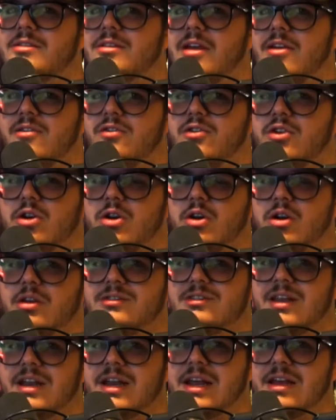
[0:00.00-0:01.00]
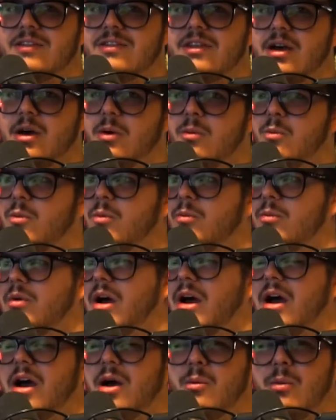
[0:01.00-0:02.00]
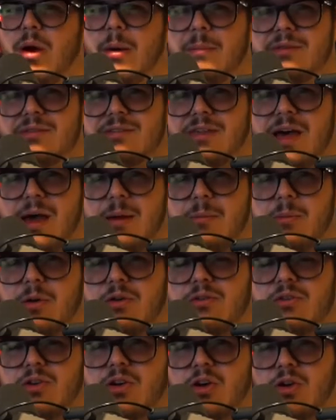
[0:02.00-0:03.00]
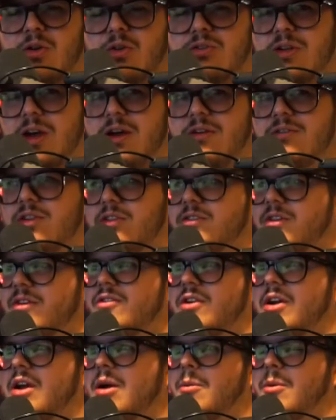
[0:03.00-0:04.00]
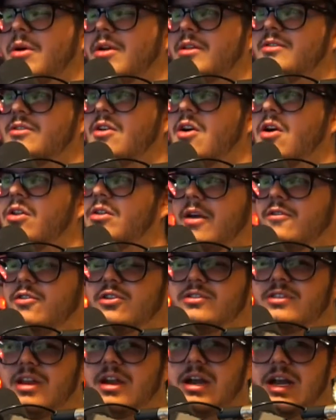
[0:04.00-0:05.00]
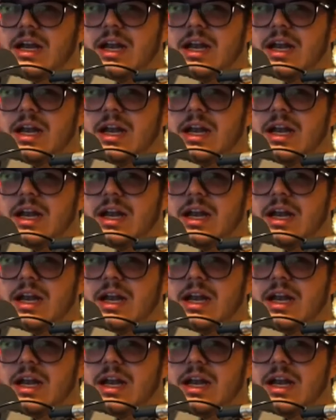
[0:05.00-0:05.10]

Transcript: if you're sitting in the weapons lab or in the colonel's office, I forget what it's called. If you're sitting in